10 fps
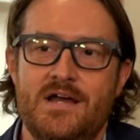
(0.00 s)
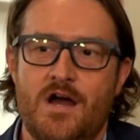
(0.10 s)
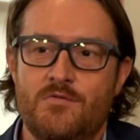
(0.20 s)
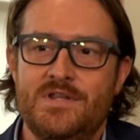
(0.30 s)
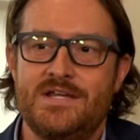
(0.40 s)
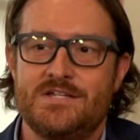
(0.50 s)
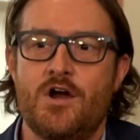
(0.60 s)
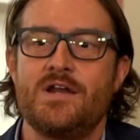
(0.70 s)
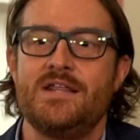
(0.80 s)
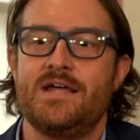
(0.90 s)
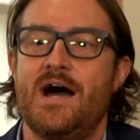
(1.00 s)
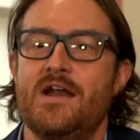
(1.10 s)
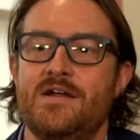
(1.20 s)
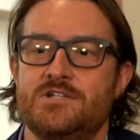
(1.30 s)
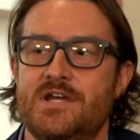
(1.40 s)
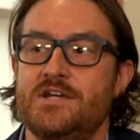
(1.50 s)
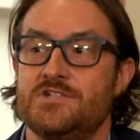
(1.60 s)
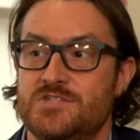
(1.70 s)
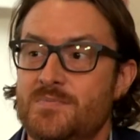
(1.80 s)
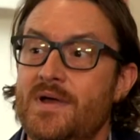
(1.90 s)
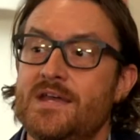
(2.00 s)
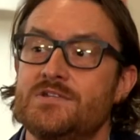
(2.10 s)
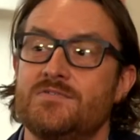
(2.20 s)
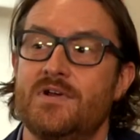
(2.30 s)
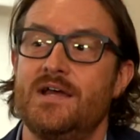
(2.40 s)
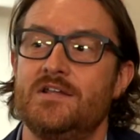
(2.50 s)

are really targeting the higher education space, right?